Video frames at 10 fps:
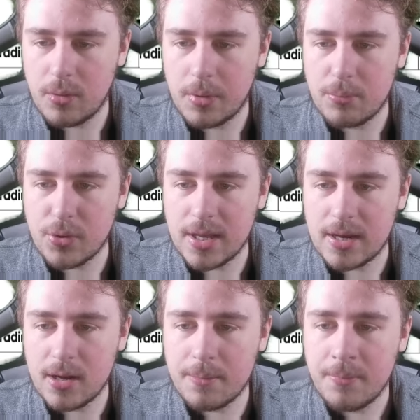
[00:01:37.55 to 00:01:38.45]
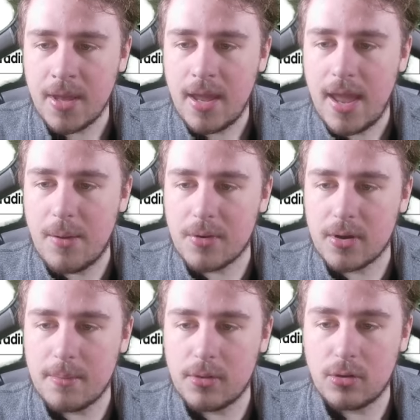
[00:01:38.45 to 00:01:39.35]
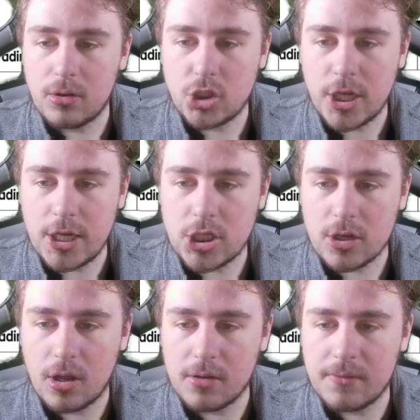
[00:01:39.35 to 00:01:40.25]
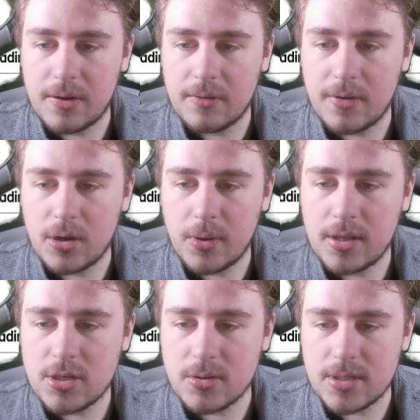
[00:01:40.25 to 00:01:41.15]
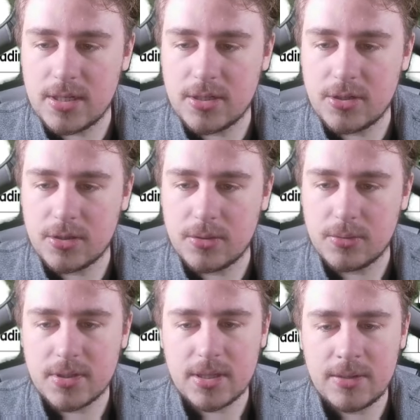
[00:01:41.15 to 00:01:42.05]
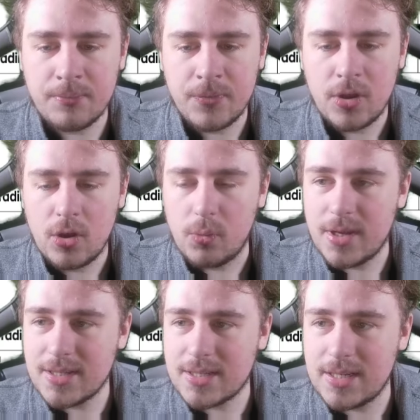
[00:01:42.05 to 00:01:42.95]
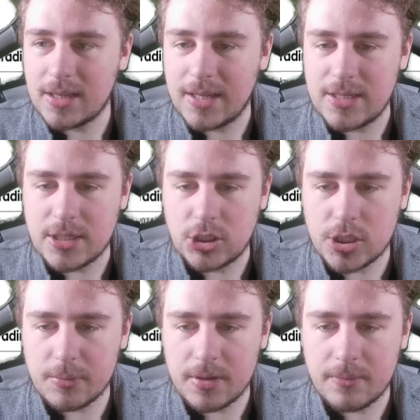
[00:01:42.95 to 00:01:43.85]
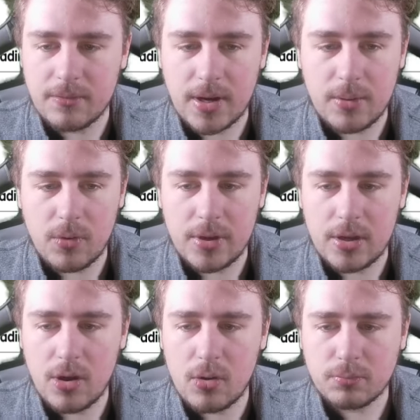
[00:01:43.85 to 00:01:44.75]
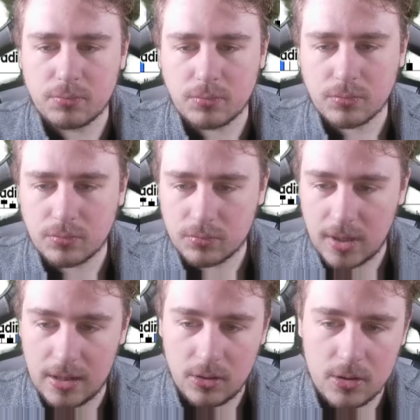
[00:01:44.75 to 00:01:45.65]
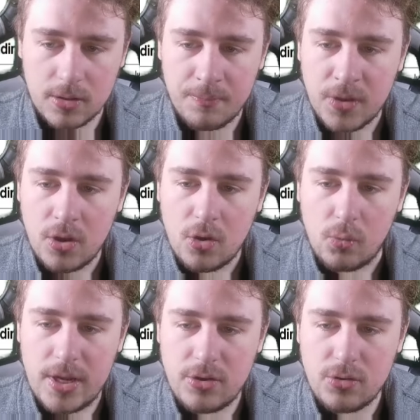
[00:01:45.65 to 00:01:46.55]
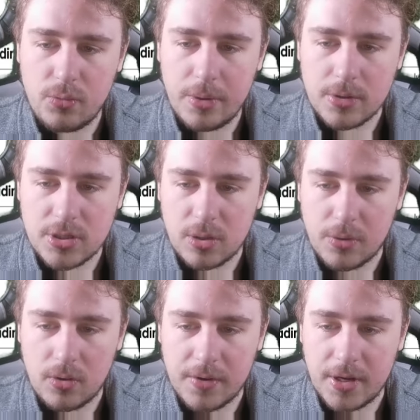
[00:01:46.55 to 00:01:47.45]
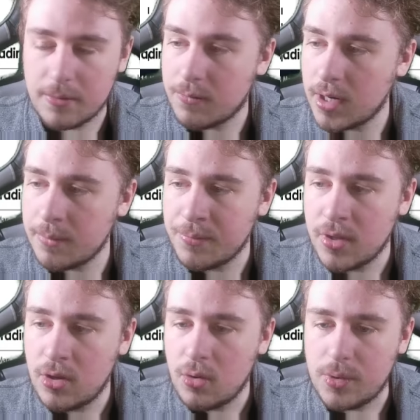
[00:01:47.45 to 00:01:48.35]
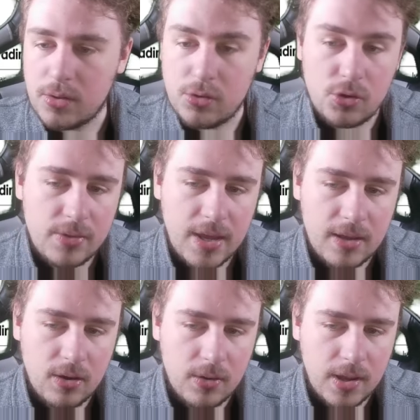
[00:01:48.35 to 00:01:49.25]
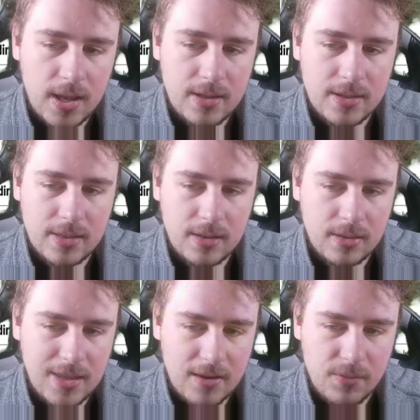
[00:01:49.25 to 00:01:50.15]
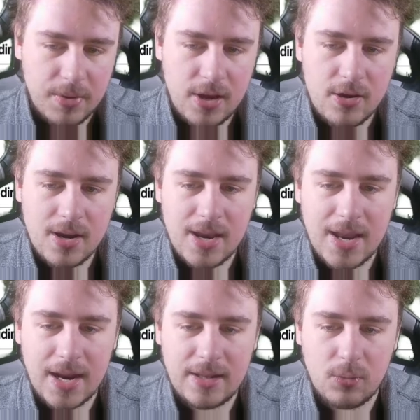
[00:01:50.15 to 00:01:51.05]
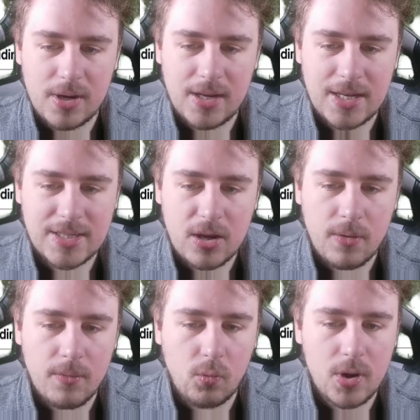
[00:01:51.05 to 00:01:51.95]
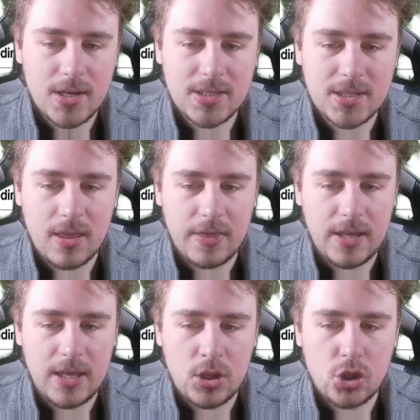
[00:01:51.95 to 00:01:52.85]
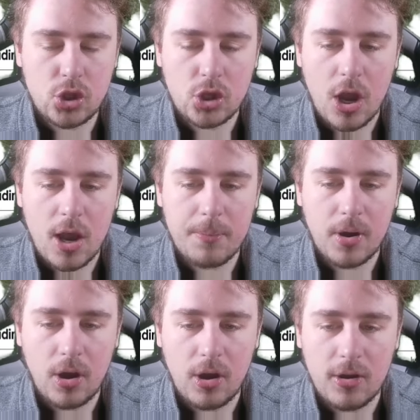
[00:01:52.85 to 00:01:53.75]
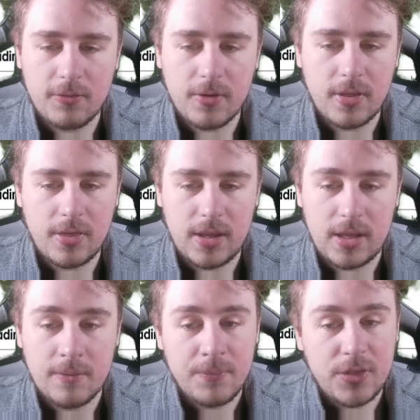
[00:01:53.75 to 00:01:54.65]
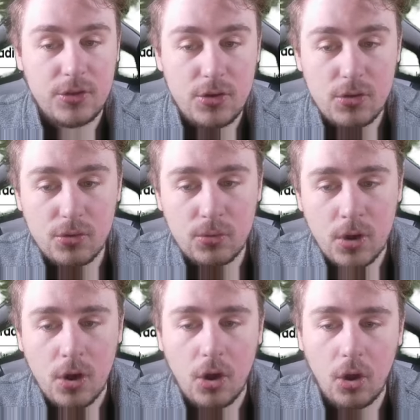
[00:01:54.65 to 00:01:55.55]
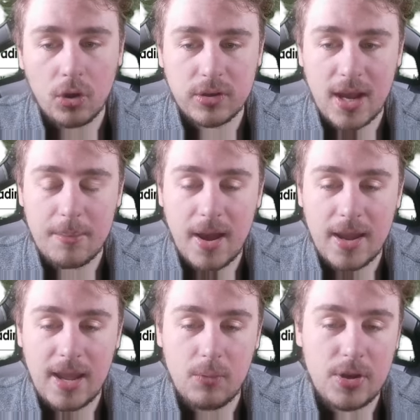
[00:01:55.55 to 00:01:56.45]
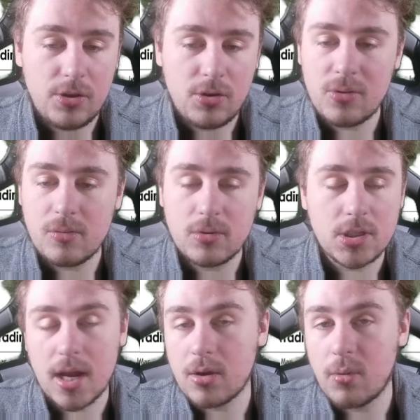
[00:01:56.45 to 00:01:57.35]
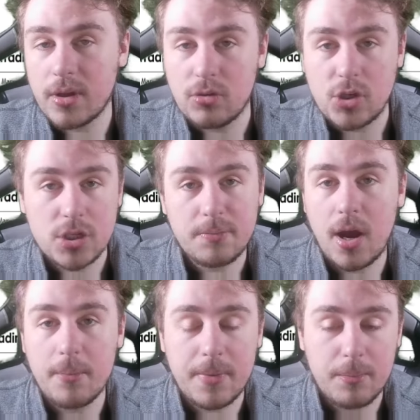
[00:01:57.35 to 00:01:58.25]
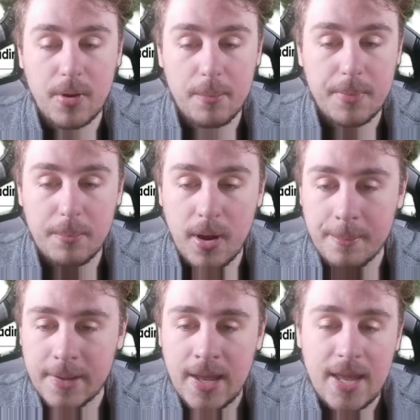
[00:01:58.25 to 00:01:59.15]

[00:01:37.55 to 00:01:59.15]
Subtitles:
When we bring it up, and we're going to change the color very quickly so it's easier to see, we can see, ladies and gentlemen, right? When we go and look, we knew we were somewhere over here, right? We knew that, okay, take it from here, 91 days out was the top of the new all-time high, and we knew it was not going to just pump and pump and pump.